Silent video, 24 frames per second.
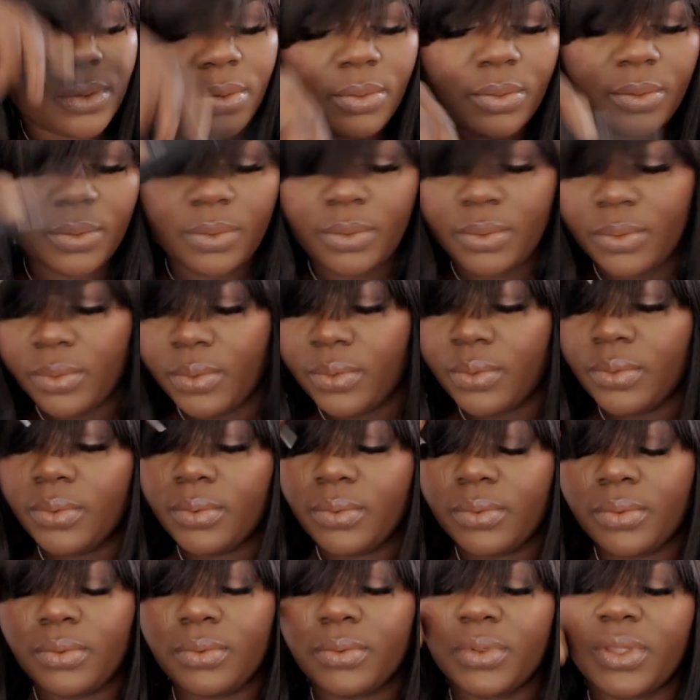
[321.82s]

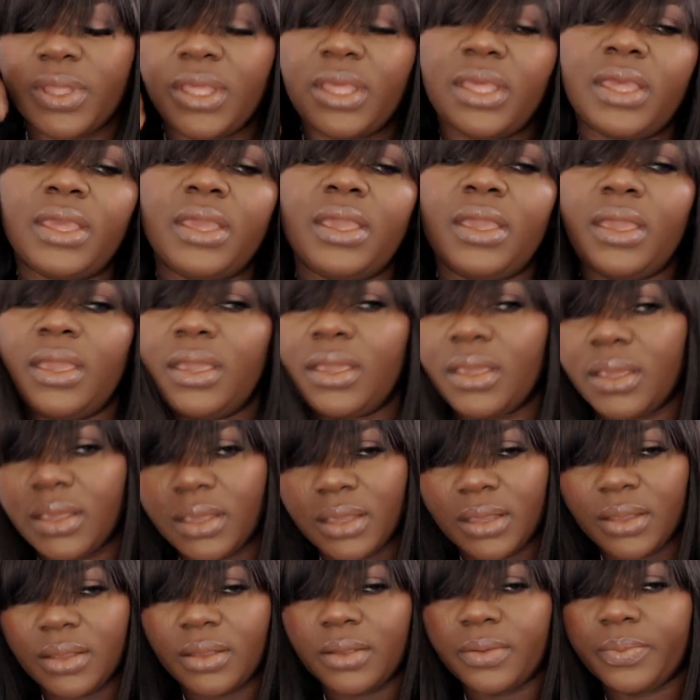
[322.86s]

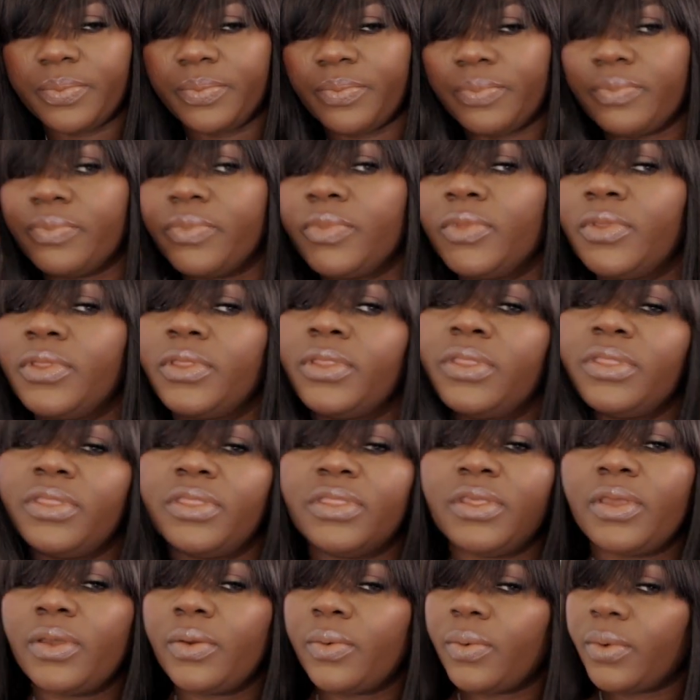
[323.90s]
Okay, I
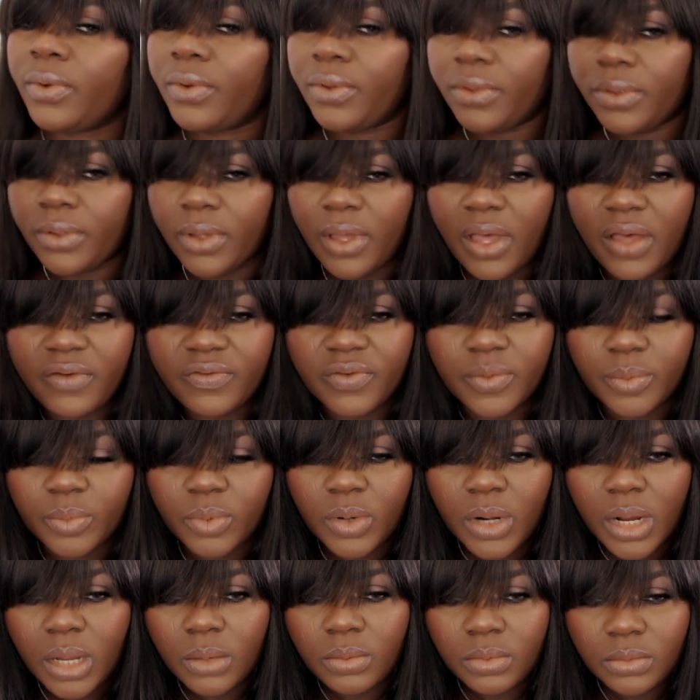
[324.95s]
think we're gonna have a
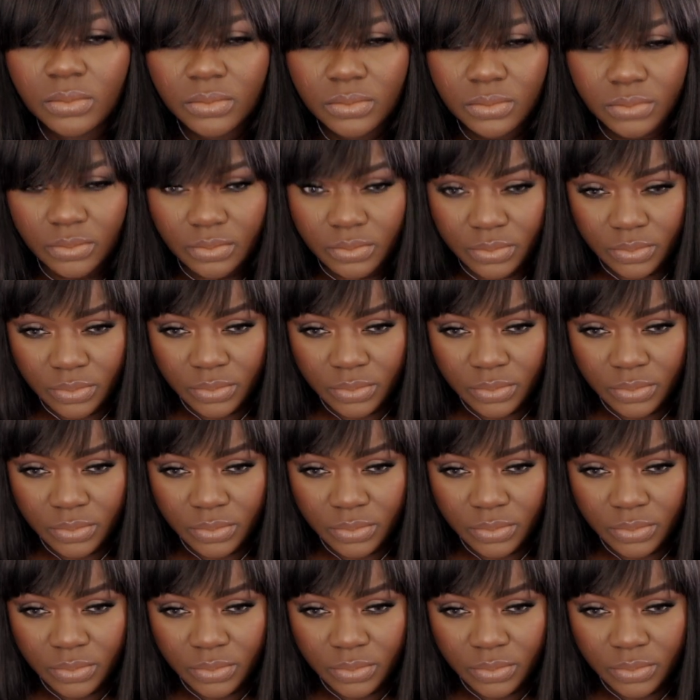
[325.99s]
problem.